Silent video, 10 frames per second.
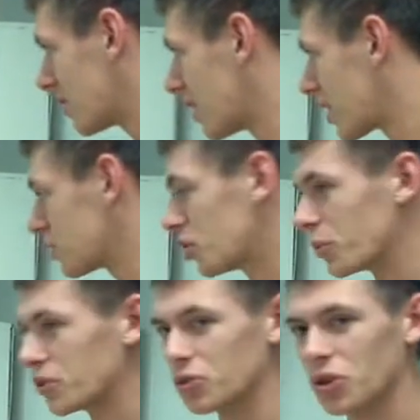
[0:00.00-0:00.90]
Actually took
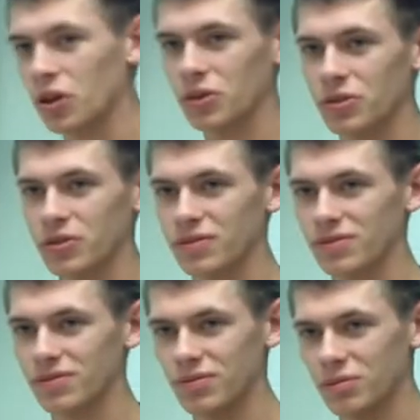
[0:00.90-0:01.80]
me a little longer than
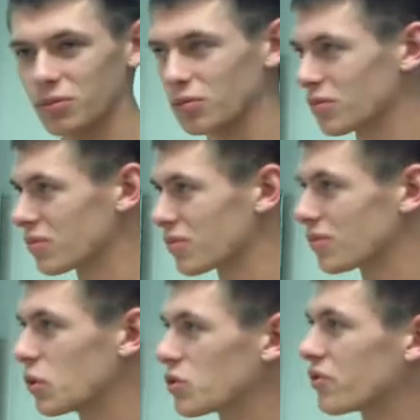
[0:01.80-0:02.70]

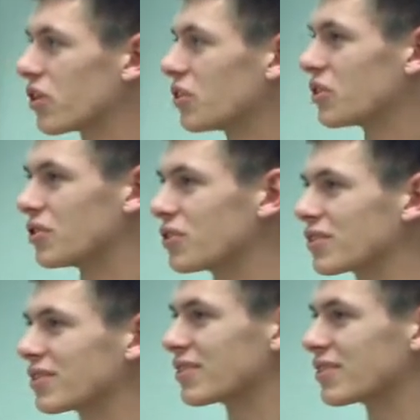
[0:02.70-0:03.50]
most of y'all it took.